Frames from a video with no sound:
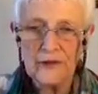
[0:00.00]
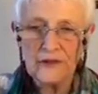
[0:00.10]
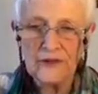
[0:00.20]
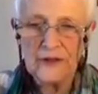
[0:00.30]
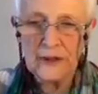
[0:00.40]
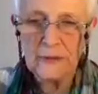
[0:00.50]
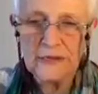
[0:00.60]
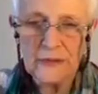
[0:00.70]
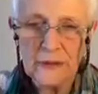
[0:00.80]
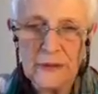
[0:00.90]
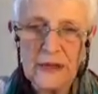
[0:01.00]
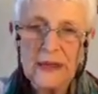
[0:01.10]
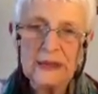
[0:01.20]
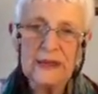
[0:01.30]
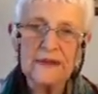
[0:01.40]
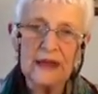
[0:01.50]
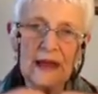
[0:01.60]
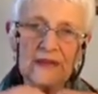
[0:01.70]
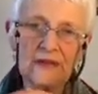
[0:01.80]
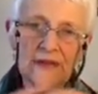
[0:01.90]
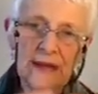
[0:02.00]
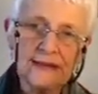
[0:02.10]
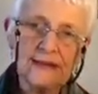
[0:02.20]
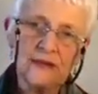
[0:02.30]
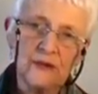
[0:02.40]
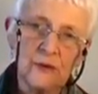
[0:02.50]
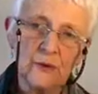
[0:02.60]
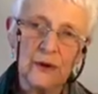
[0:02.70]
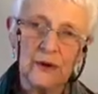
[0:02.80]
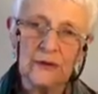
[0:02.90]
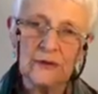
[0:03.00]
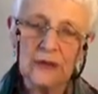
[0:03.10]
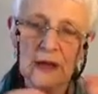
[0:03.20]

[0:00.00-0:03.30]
and she's able to get the answers yes or no on